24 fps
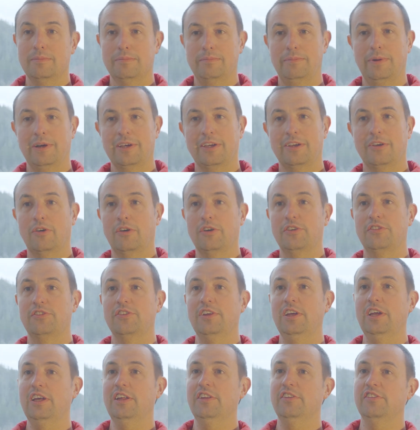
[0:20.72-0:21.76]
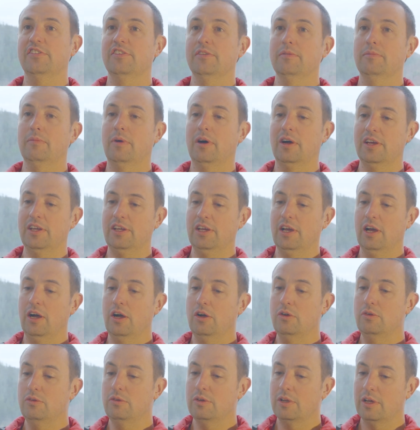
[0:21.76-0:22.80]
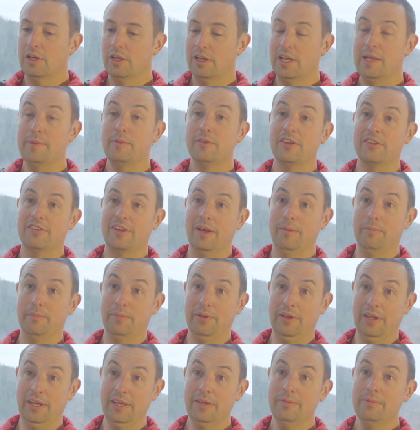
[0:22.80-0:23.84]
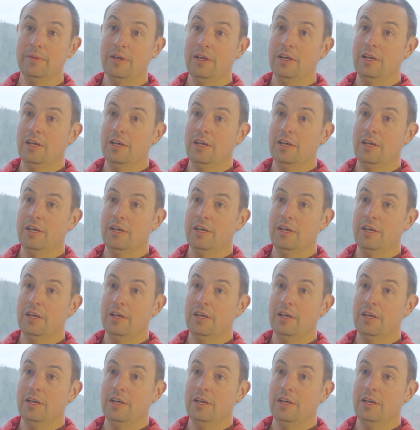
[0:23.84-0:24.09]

Corris is my own limited company.